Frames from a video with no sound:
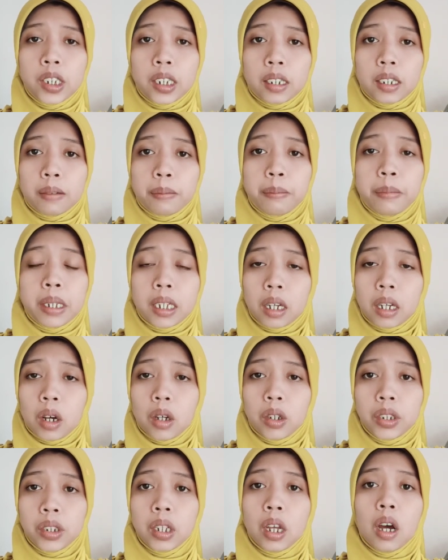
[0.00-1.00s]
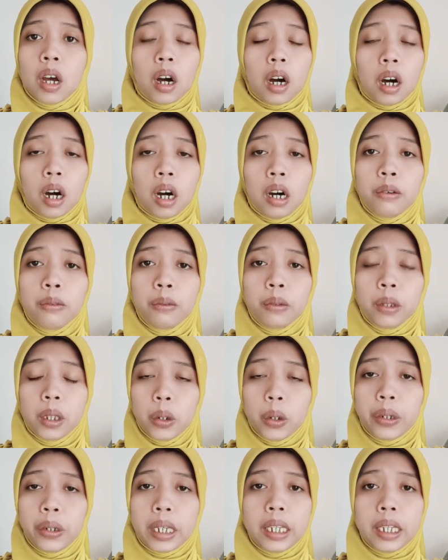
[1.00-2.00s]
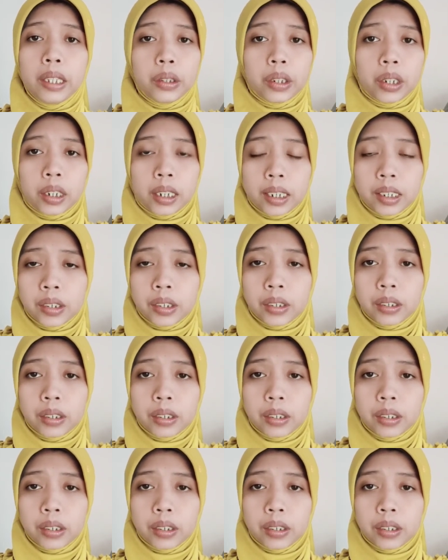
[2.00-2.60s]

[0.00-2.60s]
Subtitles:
because of low interest.